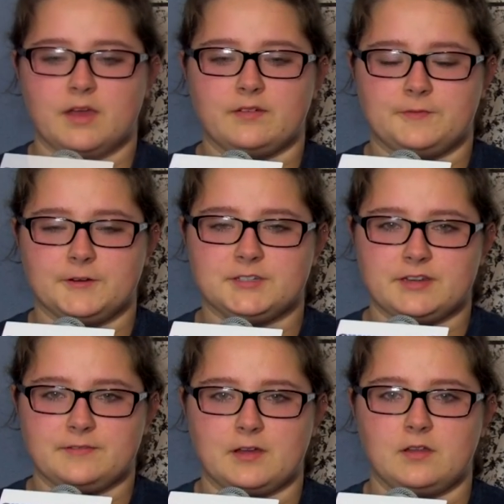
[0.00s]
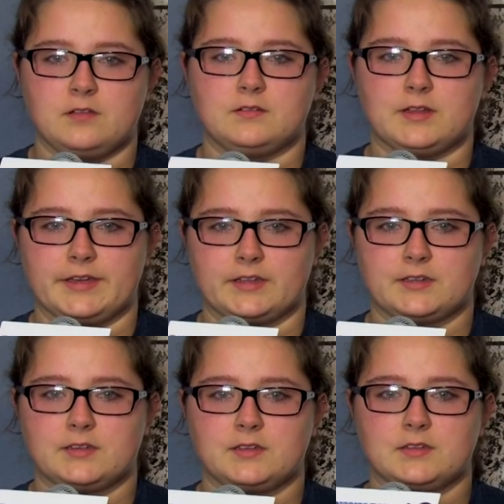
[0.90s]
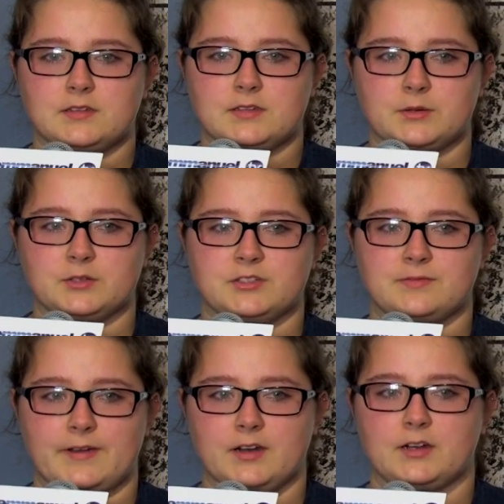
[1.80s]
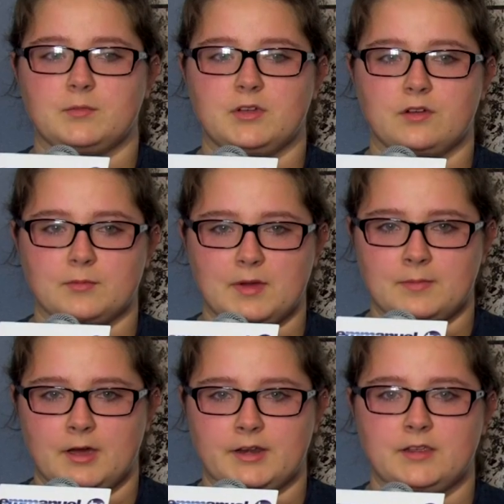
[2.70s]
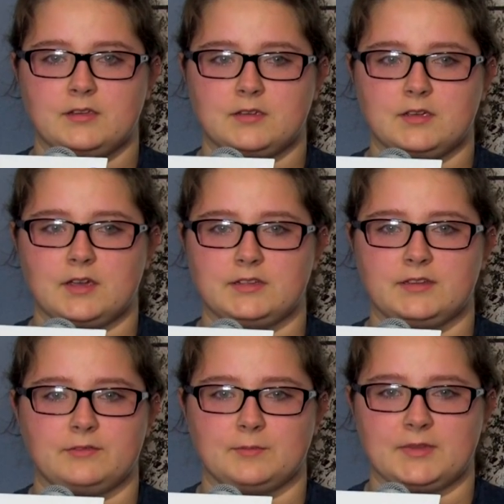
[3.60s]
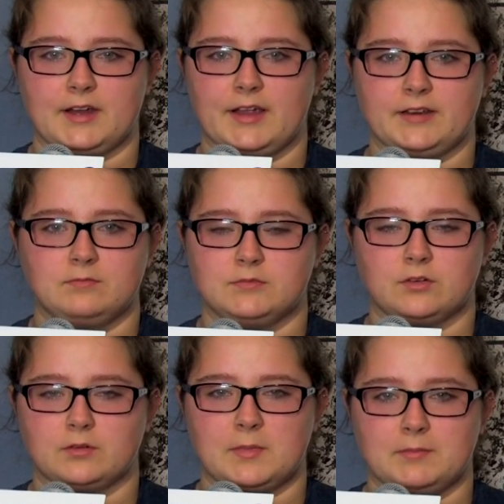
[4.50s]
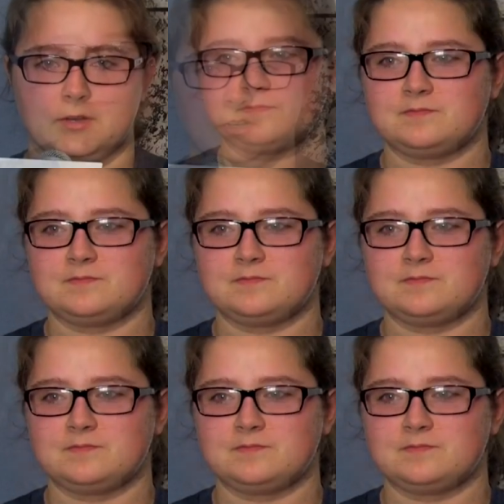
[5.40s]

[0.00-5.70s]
At first, I felt like there was fire coming over my body, and then from there, I don't remember.